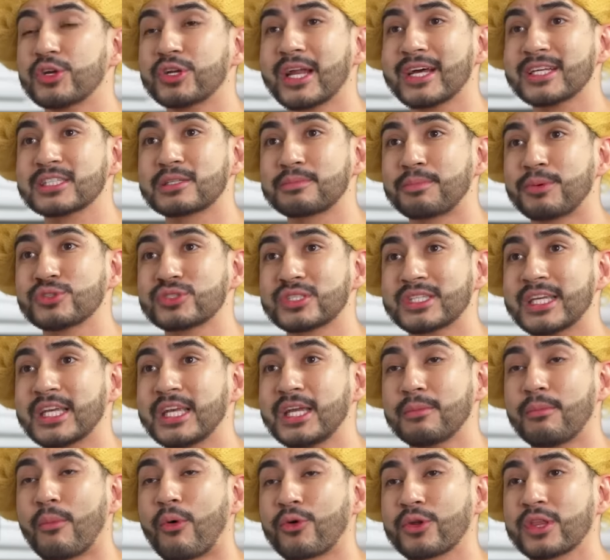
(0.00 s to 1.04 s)
you're not supposed to
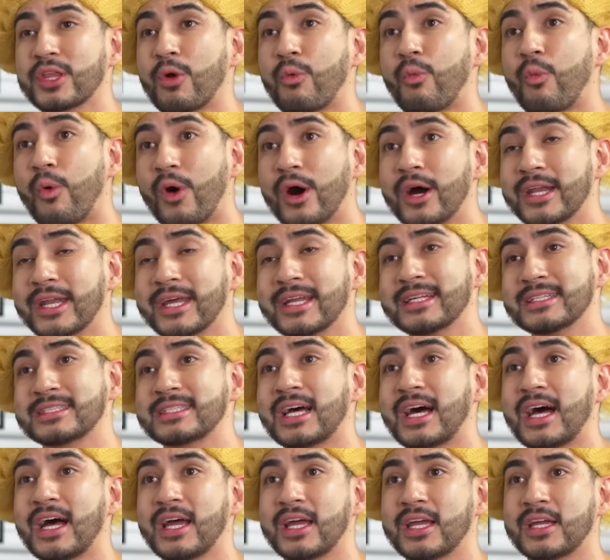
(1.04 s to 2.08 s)
eat more than one at a
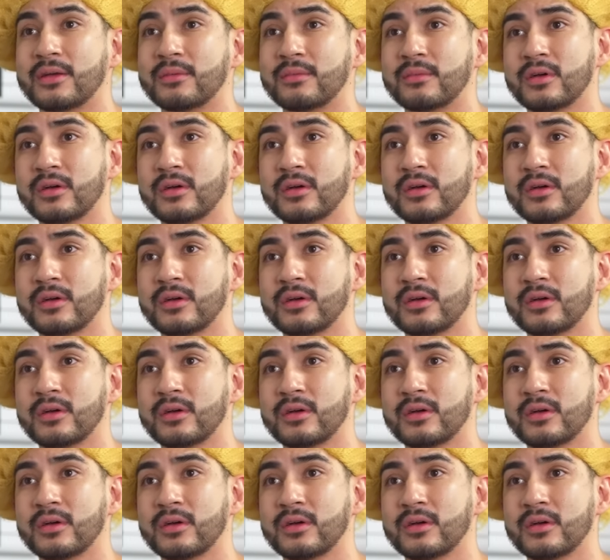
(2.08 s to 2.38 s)
time.